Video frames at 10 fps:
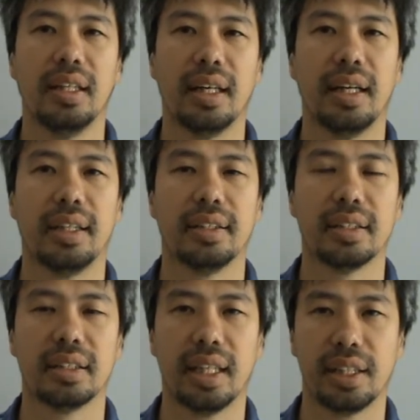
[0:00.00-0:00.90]
And
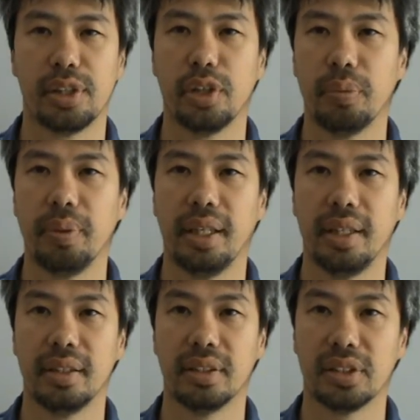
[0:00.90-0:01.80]
that should
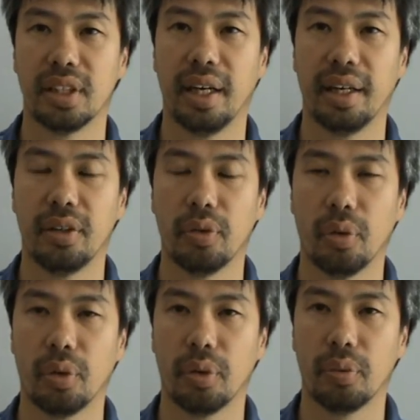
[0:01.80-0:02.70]
be the side
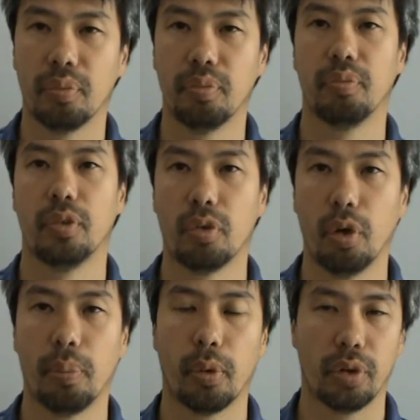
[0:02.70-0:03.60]
or the
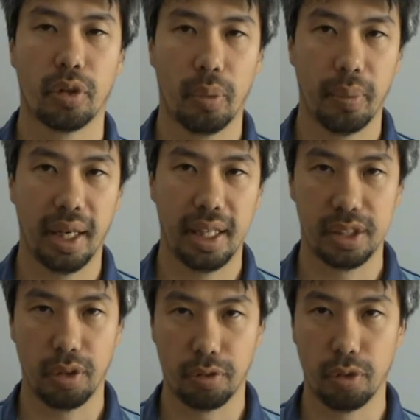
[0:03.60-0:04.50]
group or the
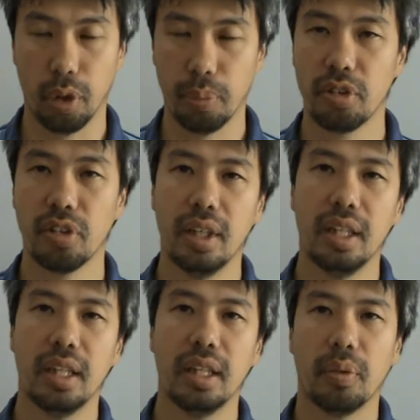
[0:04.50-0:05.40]
combination of groups
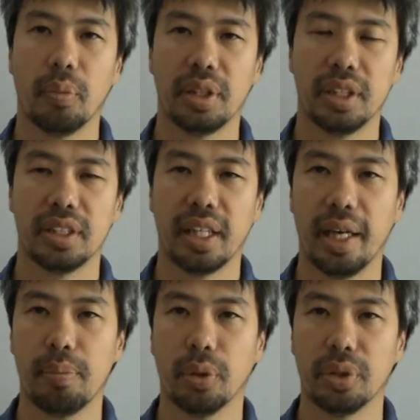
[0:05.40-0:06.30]
which is
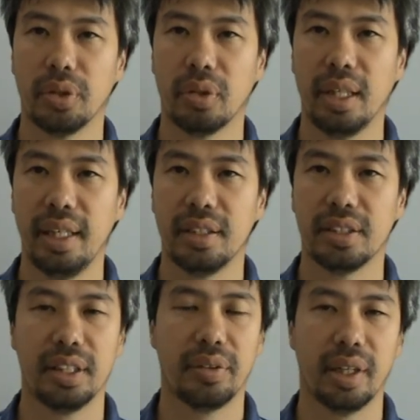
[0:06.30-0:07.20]
able to lead
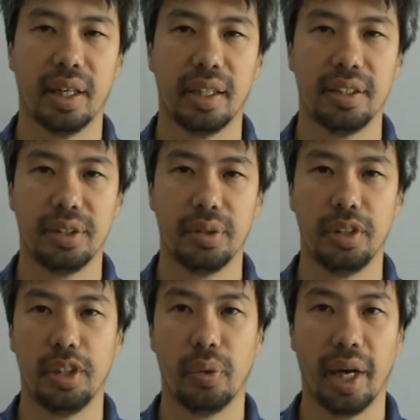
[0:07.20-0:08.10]
Syria into a
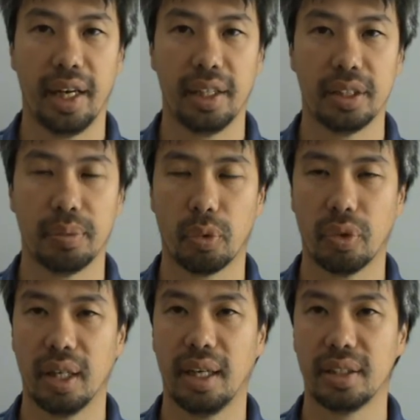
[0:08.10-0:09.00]
new age, more
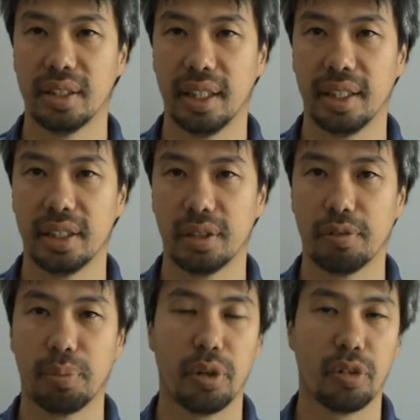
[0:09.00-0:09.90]
enlightened age
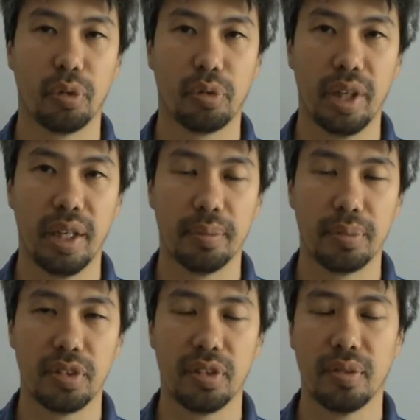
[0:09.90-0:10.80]
of personal freedoms.